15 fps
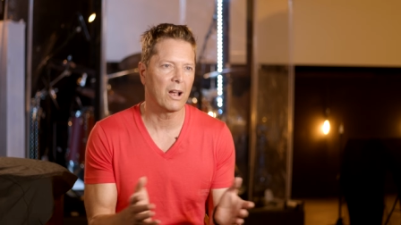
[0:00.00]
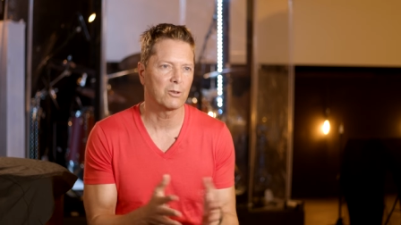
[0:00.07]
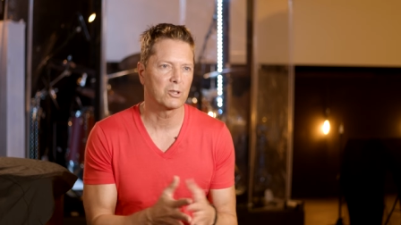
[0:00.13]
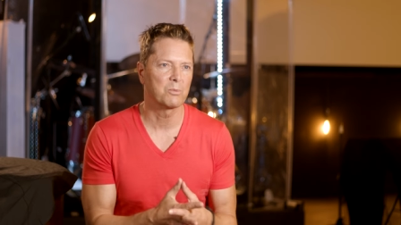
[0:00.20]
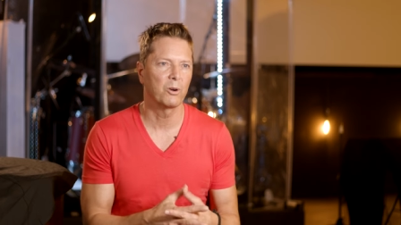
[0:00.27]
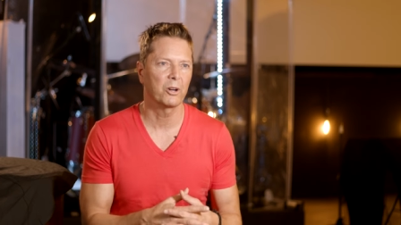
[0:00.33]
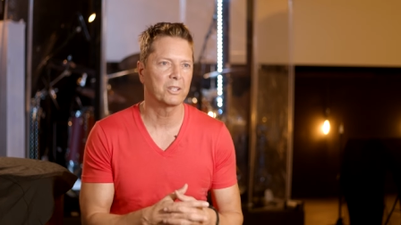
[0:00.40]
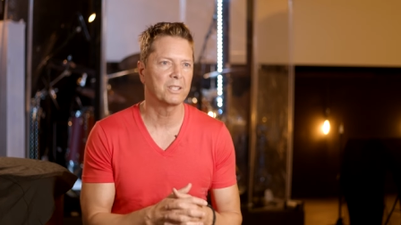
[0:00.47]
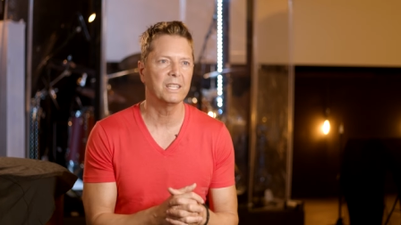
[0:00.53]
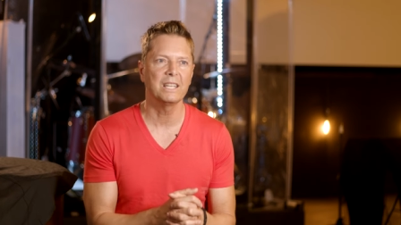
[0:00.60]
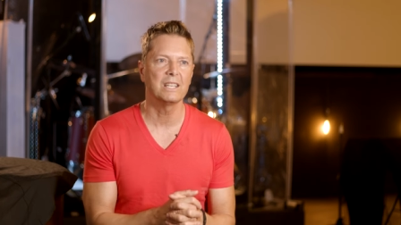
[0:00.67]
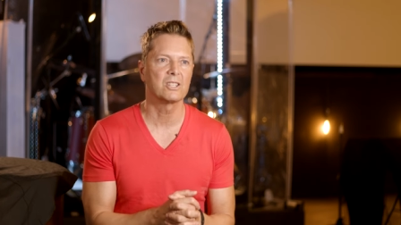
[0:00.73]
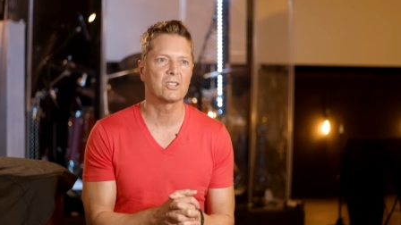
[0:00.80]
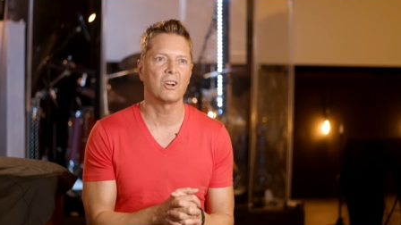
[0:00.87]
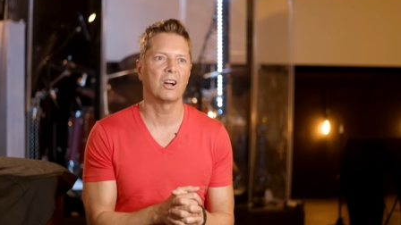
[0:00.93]
how smart
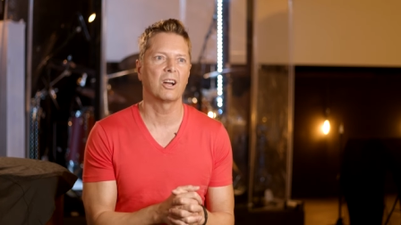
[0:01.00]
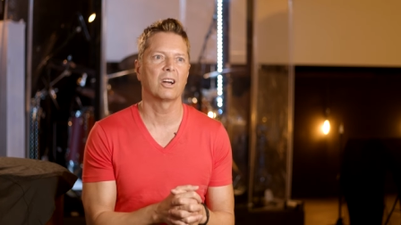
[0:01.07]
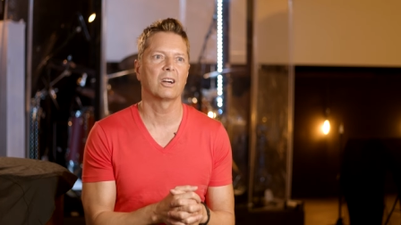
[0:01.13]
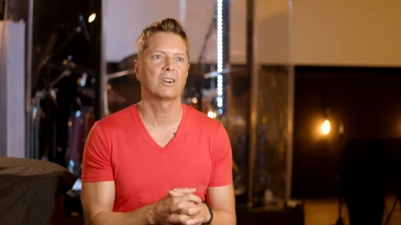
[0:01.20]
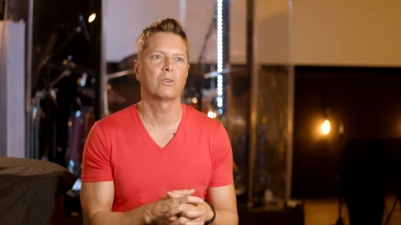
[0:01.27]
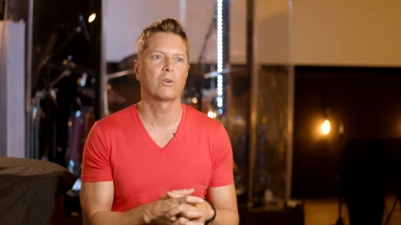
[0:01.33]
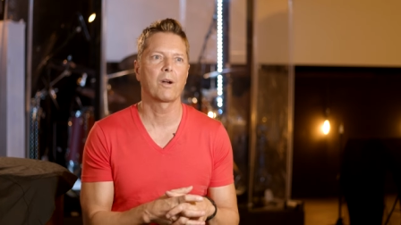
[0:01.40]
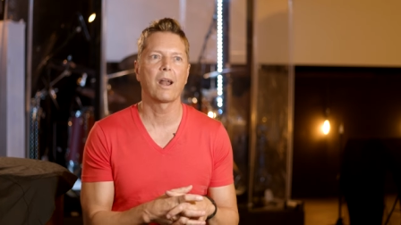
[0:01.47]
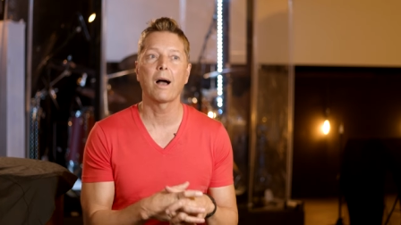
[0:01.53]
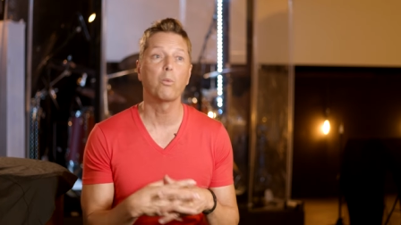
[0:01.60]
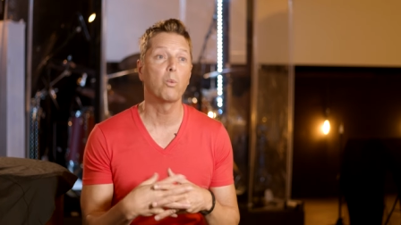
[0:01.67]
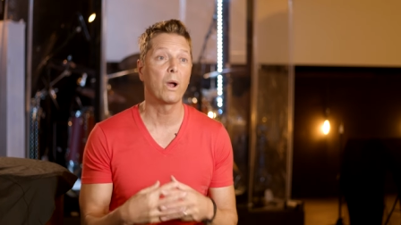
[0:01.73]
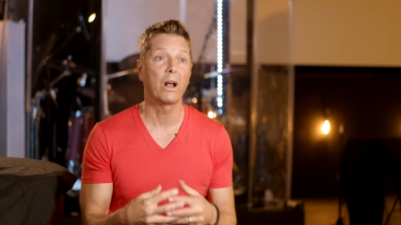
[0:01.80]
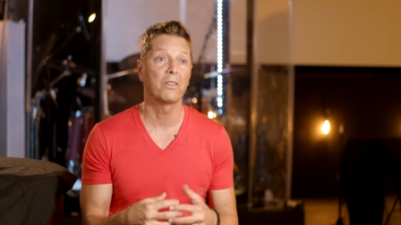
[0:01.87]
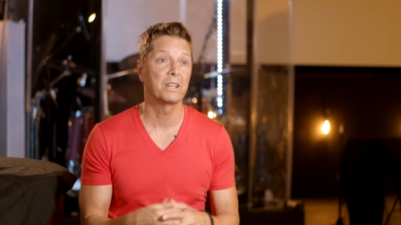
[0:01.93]
teens are or how
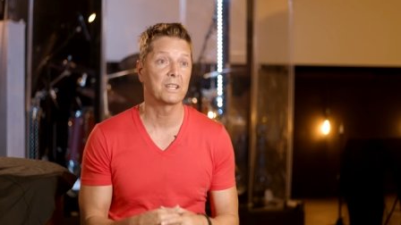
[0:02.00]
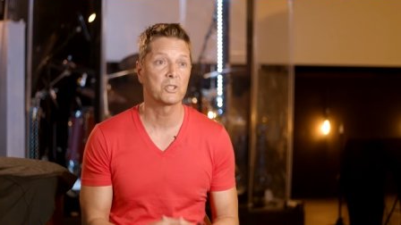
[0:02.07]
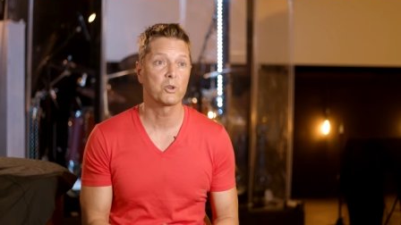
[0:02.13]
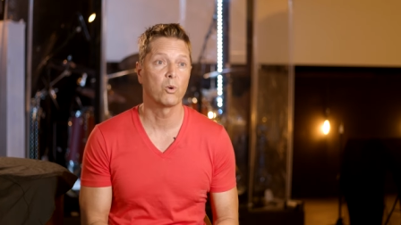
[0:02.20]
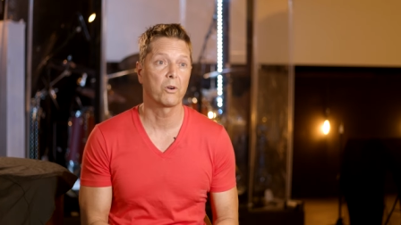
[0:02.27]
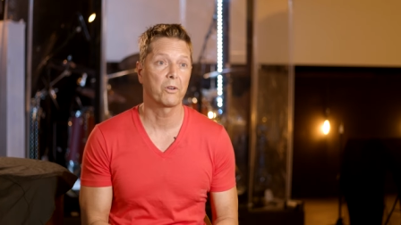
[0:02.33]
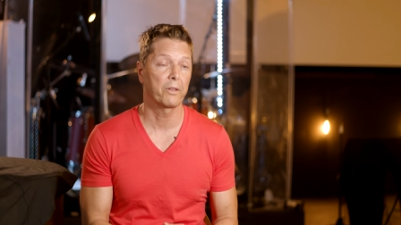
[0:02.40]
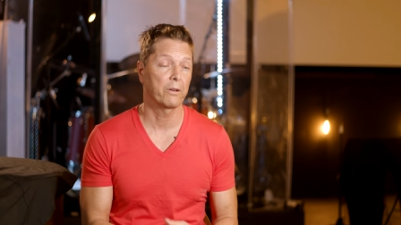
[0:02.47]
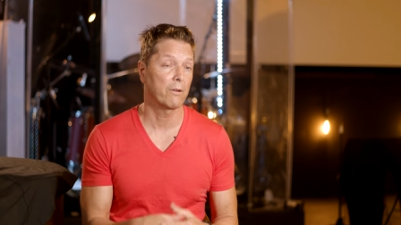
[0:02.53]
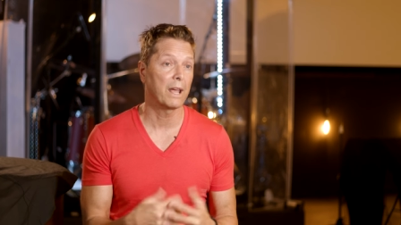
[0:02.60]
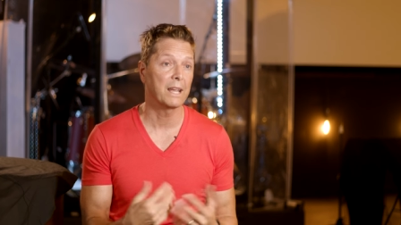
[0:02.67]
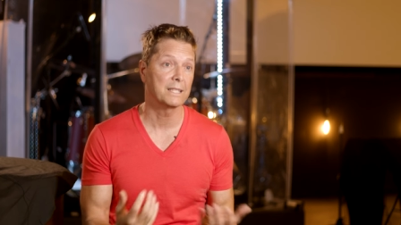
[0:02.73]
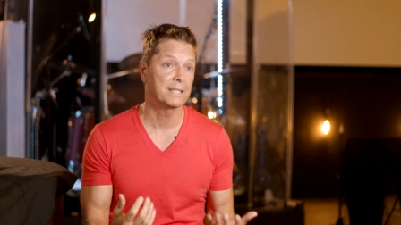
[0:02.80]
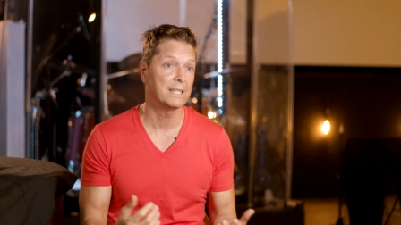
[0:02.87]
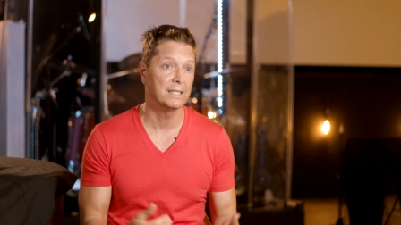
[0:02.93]
well they score on their
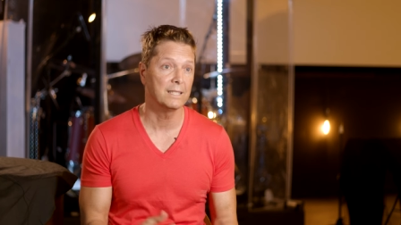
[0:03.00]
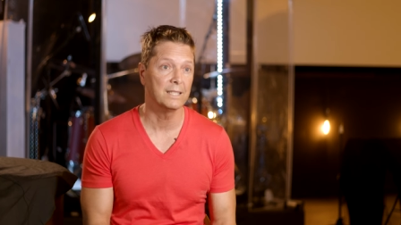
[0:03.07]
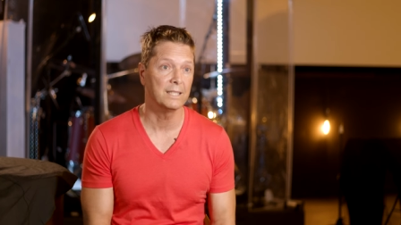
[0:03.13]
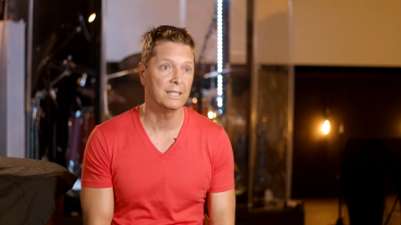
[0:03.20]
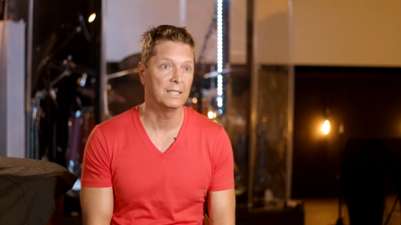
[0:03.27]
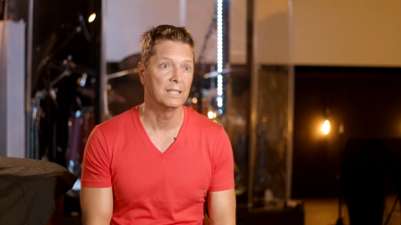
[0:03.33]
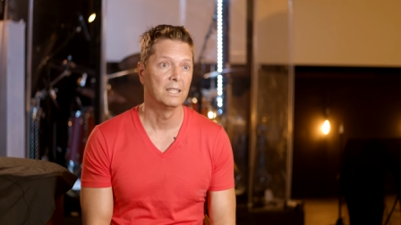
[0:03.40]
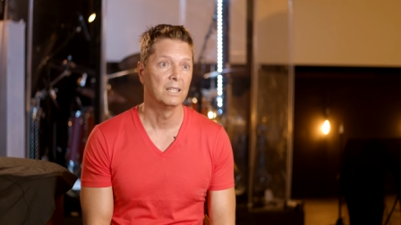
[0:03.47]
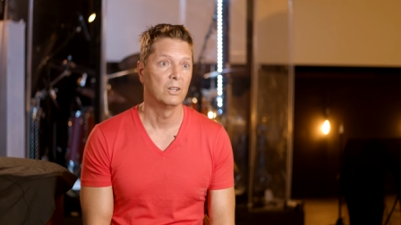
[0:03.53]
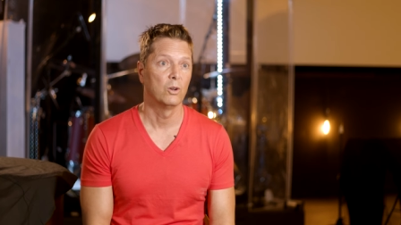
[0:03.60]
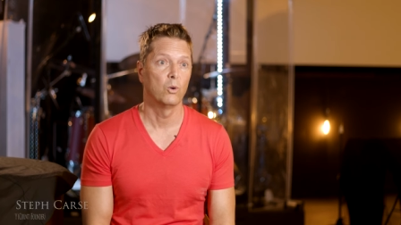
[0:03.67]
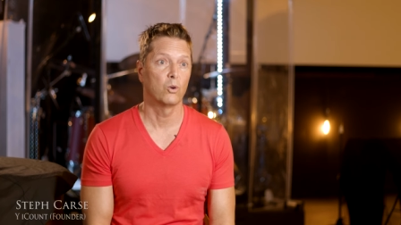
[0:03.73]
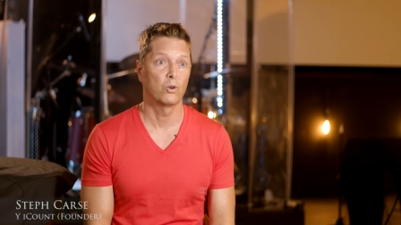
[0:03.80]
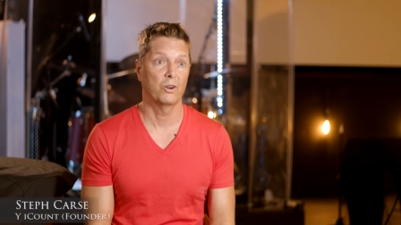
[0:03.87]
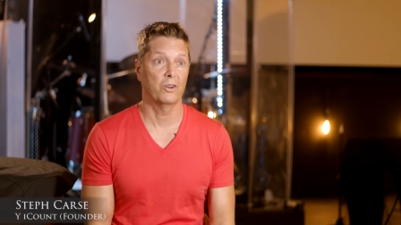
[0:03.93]
ACT
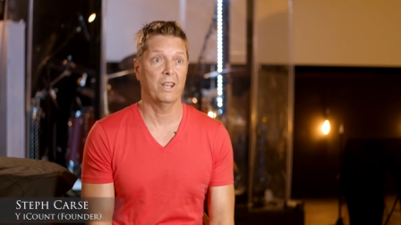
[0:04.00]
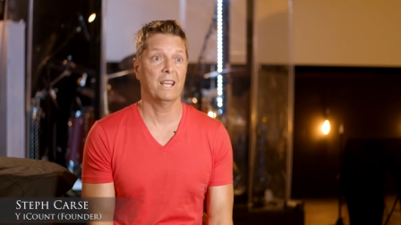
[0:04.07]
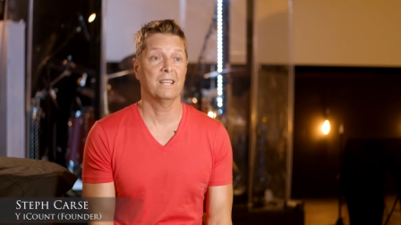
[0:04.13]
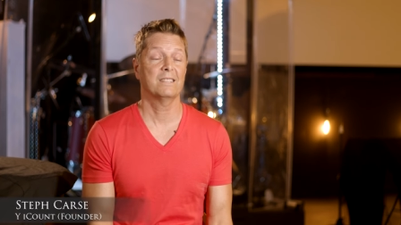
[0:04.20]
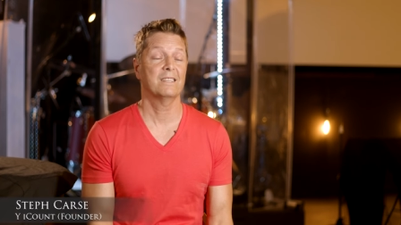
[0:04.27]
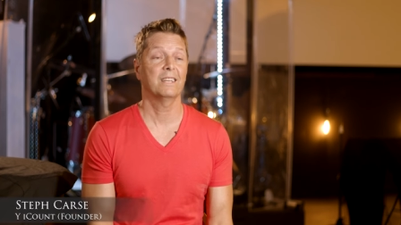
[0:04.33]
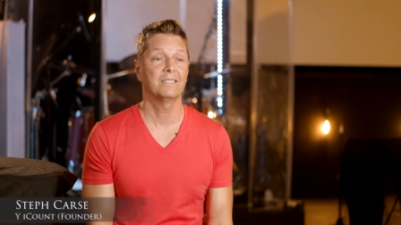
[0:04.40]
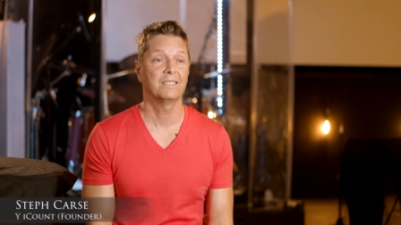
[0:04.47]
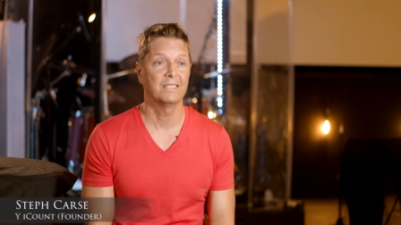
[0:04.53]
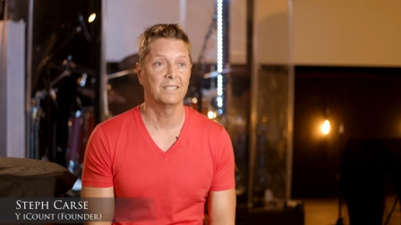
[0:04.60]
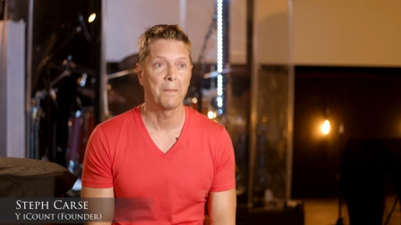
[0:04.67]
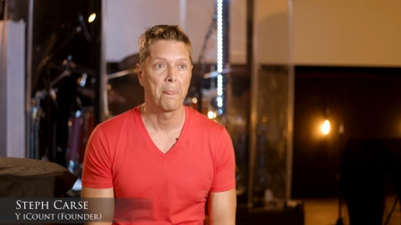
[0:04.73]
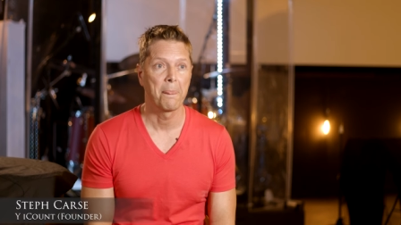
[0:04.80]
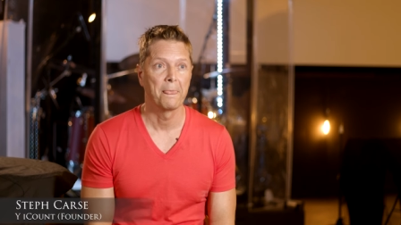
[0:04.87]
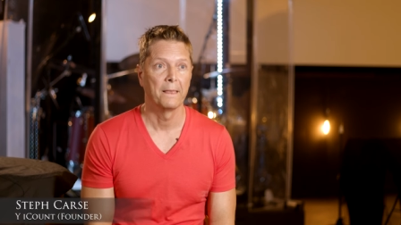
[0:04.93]
or SAT,